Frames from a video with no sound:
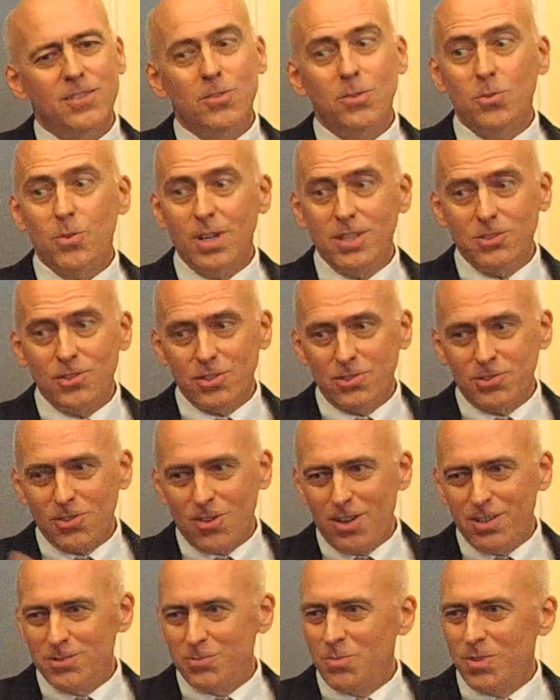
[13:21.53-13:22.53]
who I just
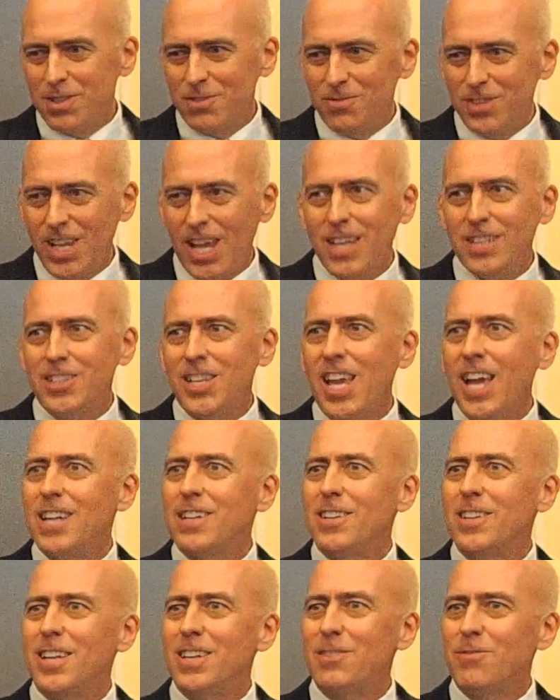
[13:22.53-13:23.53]
saw as one of the 8
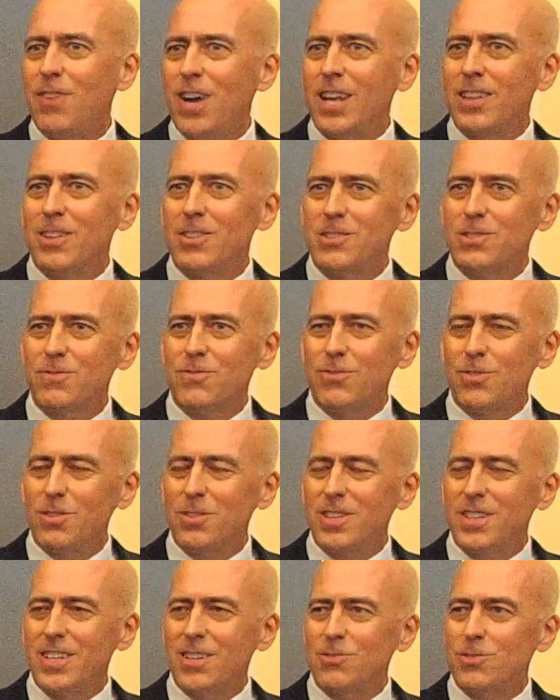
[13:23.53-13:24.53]
finalists for the,